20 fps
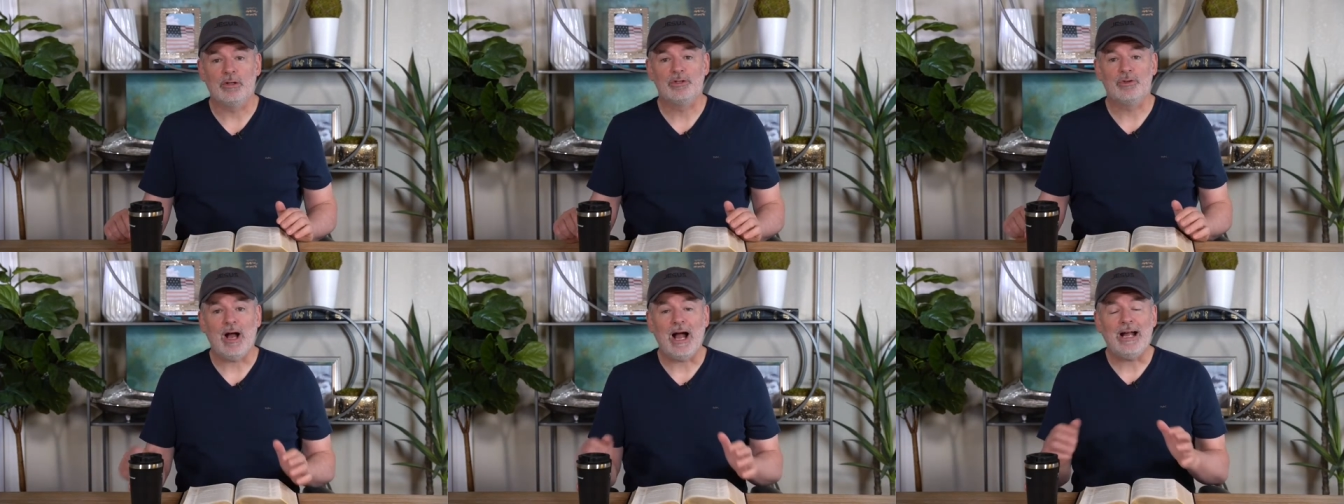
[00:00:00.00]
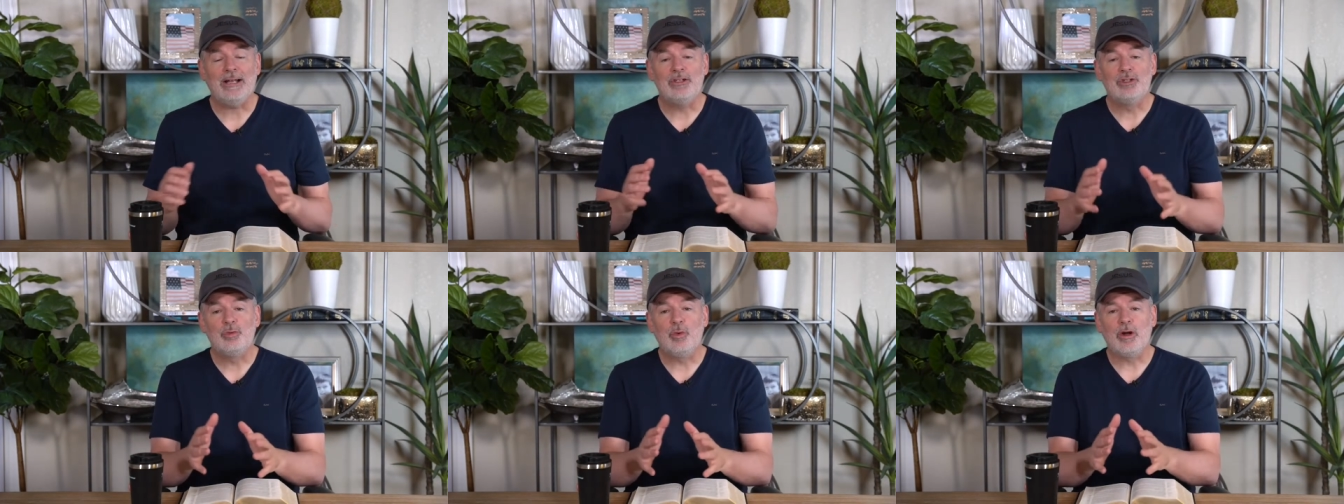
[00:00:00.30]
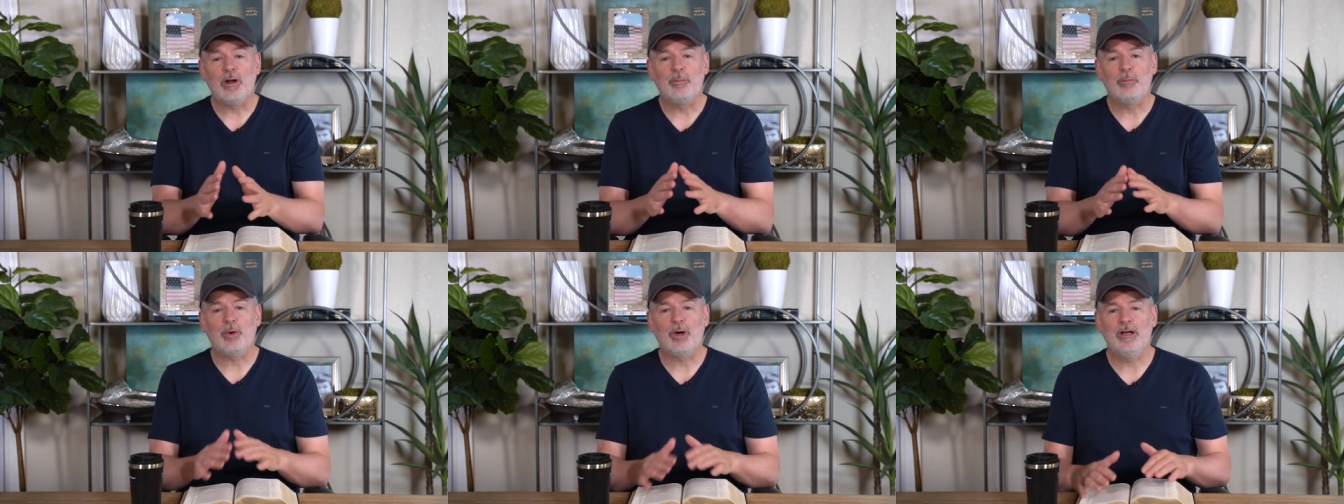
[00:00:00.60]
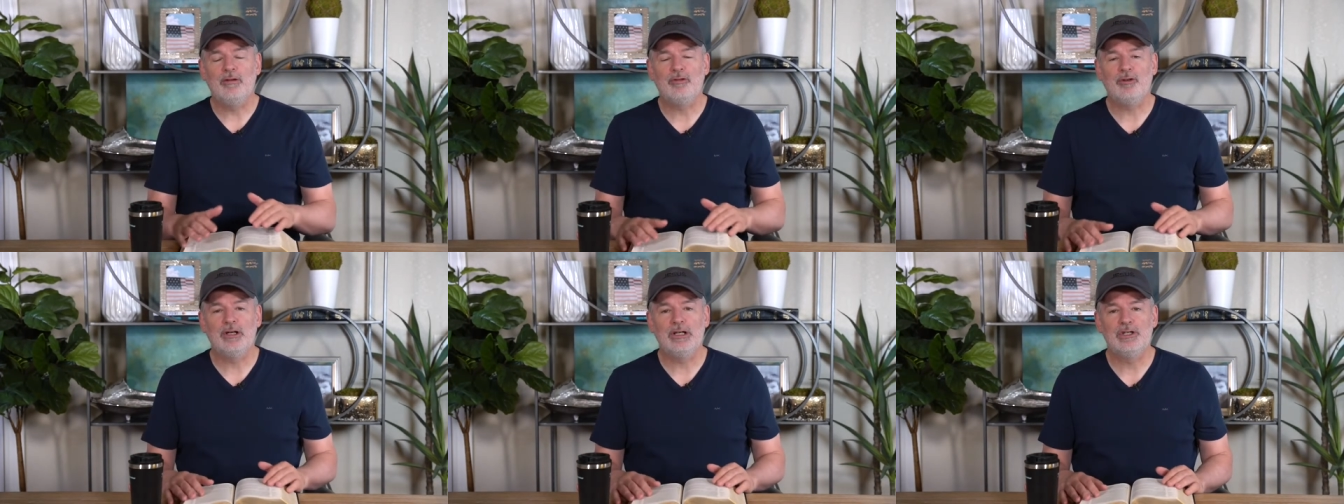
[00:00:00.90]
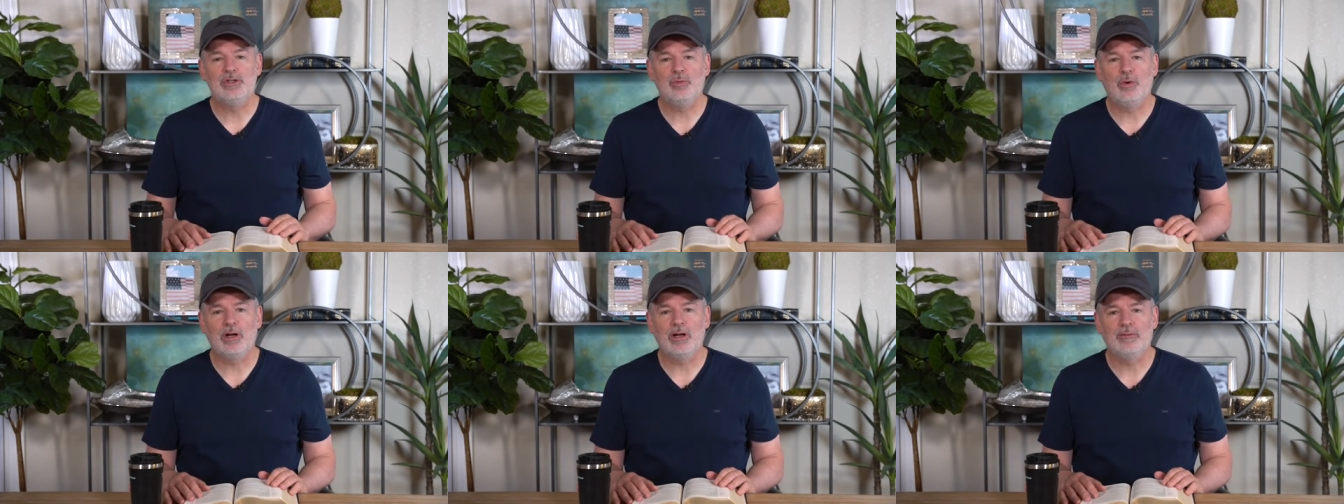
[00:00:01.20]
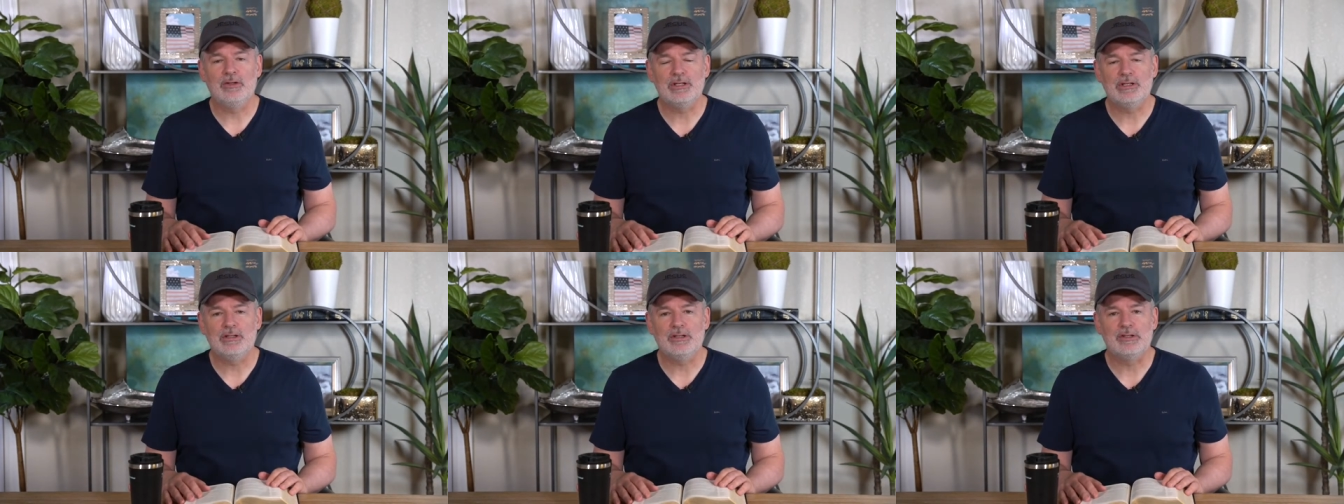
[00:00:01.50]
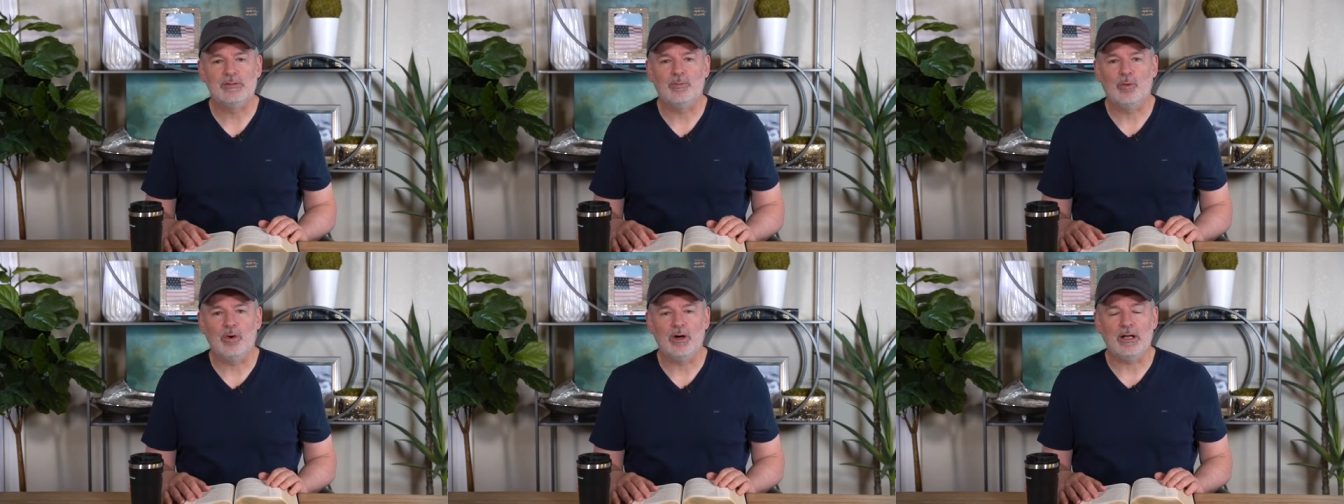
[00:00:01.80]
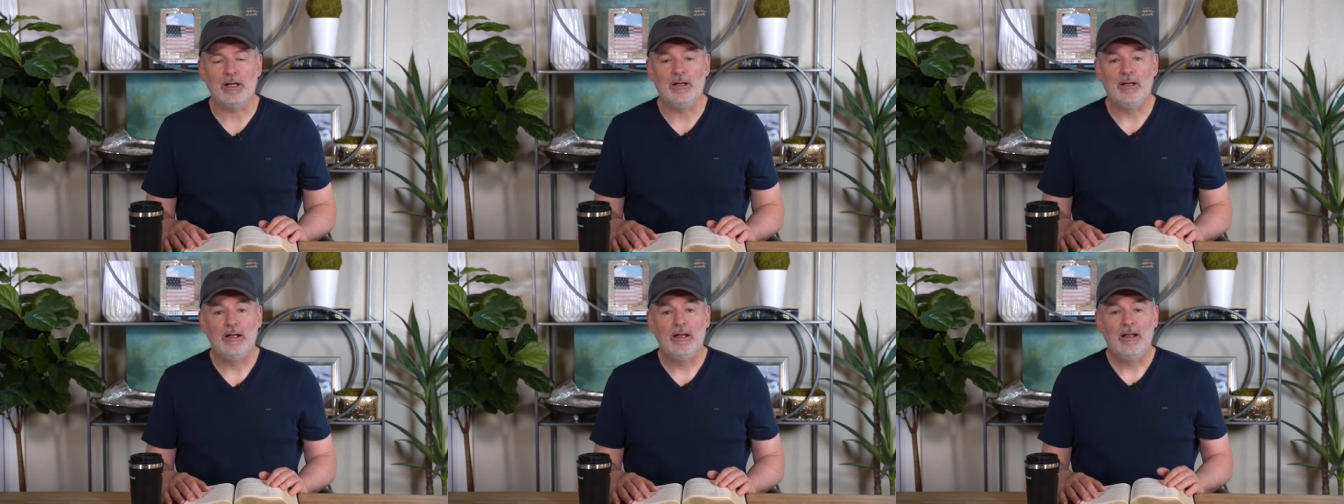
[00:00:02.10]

So I just want to pray for each one of us this morning